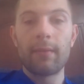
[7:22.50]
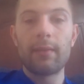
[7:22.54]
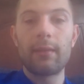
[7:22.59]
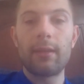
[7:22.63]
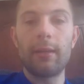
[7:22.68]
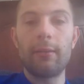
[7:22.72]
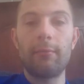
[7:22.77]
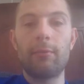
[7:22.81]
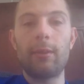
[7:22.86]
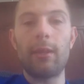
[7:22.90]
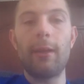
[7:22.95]

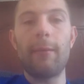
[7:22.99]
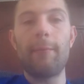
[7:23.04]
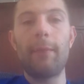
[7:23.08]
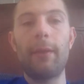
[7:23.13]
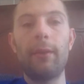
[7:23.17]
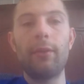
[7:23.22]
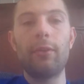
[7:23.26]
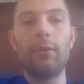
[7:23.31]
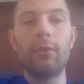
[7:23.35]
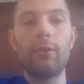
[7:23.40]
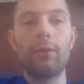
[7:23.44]
They
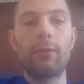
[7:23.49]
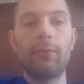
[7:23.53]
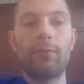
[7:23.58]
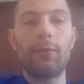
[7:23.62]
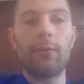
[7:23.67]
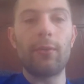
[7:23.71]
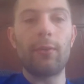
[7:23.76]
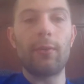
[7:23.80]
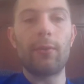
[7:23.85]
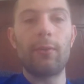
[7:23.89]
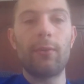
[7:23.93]
be used
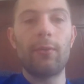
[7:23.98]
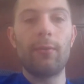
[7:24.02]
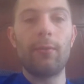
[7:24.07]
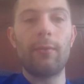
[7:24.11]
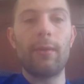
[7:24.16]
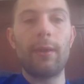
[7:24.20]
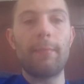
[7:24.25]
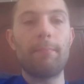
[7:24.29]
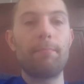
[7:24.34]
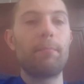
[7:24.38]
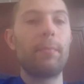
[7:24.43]

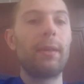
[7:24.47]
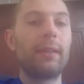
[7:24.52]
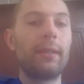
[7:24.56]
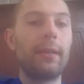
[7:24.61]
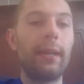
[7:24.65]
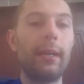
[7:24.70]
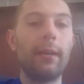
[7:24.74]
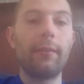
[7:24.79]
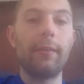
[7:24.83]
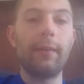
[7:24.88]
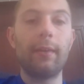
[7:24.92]
for
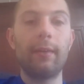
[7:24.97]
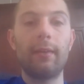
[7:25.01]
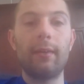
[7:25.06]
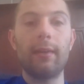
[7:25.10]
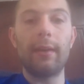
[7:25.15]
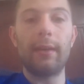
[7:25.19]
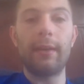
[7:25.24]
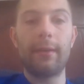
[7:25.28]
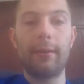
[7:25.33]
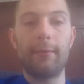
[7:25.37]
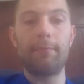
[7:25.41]
material
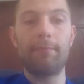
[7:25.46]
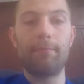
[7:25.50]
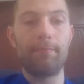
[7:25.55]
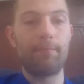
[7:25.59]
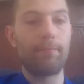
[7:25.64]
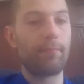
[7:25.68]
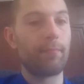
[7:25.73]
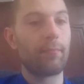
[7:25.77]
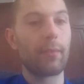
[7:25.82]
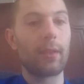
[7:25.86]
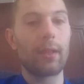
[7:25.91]
like
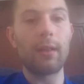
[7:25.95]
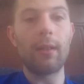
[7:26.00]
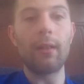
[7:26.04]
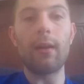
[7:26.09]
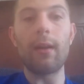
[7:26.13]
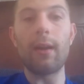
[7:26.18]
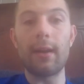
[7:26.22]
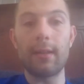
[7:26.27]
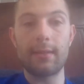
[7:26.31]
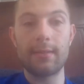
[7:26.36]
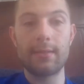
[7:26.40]

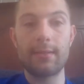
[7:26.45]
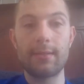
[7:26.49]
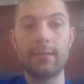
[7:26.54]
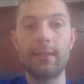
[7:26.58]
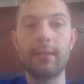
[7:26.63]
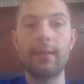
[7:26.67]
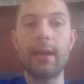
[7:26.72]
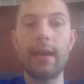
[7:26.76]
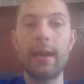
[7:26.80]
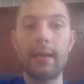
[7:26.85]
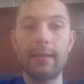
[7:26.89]
cloths
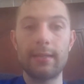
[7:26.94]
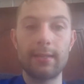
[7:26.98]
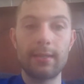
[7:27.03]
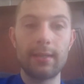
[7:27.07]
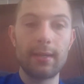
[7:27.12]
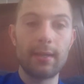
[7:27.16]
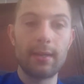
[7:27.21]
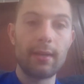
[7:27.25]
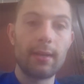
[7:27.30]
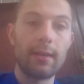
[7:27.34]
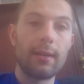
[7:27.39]
and that's
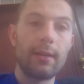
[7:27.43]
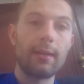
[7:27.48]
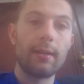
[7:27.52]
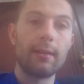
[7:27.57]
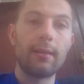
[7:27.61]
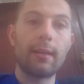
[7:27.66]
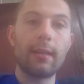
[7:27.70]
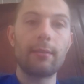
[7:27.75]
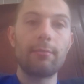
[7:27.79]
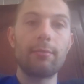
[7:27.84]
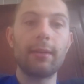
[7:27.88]

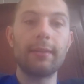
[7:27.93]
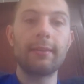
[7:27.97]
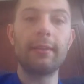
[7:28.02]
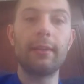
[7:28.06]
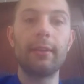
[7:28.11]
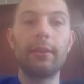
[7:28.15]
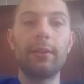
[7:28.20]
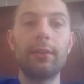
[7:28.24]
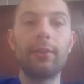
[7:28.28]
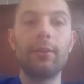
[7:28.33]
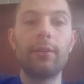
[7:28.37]
what
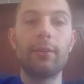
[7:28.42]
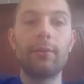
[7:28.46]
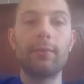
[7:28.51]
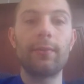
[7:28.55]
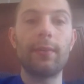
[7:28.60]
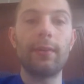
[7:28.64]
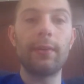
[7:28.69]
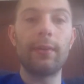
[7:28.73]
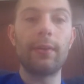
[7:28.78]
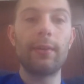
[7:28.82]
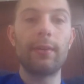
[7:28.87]
they're used
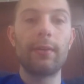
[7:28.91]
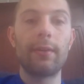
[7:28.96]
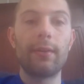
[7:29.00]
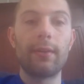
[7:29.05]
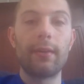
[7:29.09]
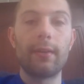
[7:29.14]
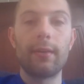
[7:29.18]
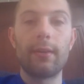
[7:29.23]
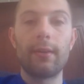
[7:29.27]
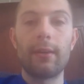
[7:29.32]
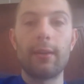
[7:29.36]
for.
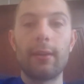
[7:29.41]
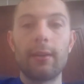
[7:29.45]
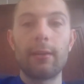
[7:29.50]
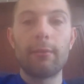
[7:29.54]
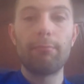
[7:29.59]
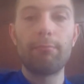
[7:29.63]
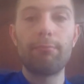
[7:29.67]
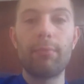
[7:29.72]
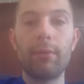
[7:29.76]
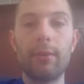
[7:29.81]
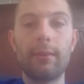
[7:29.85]

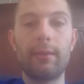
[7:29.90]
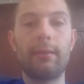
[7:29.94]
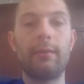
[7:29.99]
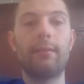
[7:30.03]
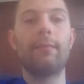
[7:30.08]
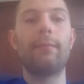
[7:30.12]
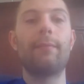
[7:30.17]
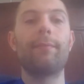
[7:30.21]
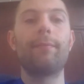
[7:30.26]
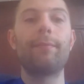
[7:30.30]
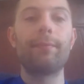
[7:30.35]
But
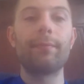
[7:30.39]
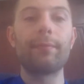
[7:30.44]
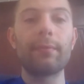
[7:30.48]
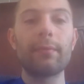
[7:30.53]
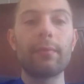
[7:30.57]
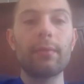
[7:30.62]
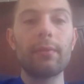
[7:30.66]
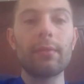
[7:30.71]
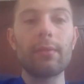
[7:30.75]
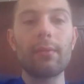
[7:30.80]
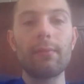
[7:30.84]

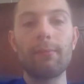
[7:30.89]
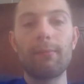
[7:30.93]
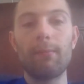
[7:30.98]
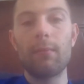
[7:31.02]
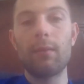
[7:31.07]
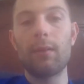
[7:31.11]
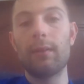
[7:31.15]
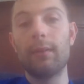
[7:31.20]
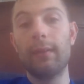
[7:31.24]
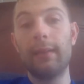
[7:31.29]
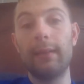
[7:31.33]

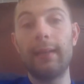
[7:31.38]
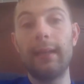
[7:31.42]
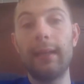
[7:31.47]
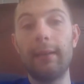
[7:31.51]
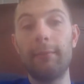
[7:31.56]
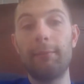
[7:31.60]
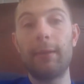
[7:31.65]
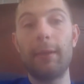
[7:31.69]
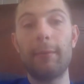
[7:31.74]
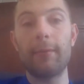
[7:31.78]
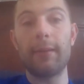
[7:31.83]
the
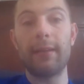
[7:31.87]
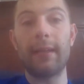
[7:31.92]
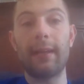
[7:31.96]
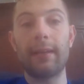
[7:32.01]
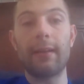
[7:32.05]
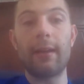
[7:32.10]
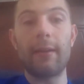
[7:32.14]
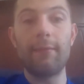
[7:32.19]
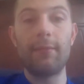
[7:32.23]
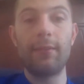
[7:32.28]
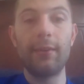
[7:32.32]
thing people
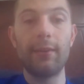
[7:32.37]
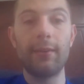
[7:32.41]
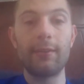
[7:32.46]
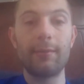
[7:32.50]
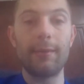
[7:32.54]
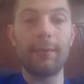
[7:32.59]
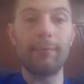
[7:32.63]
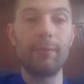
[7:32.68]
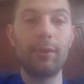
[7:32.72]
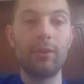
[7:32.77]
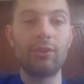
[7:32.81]
get confused
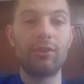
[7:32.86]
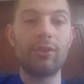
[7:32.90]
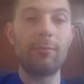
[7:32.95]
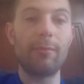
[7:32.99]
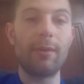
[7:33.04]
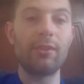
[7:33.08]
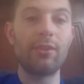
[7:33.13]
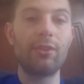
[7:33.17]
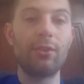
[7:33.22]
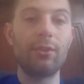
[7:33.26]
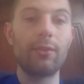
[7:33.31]
about Moussa
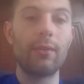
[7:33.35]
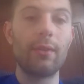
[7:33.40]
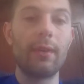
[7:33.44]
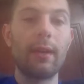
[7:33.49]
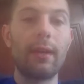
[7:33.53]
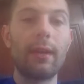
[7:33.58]
Bajou,